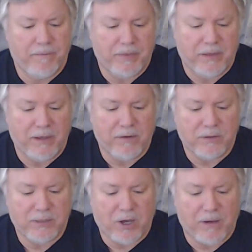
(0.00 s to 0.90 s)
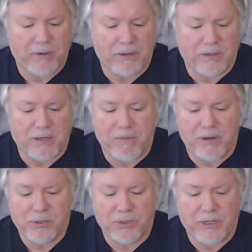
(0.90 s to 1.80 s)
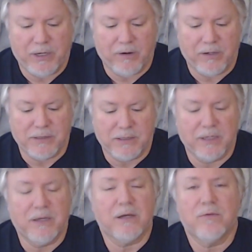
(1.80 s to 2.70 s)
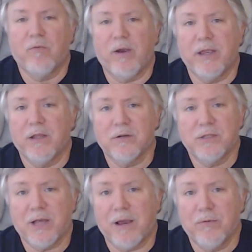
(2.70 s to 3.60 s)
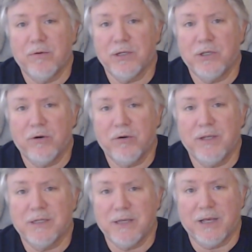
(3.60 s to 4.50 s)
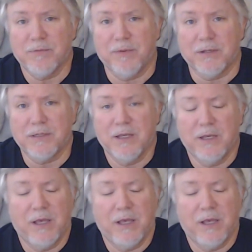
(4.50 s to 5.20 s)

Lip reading: The other topic that they mention here is conduct regular cybersecurity assessments.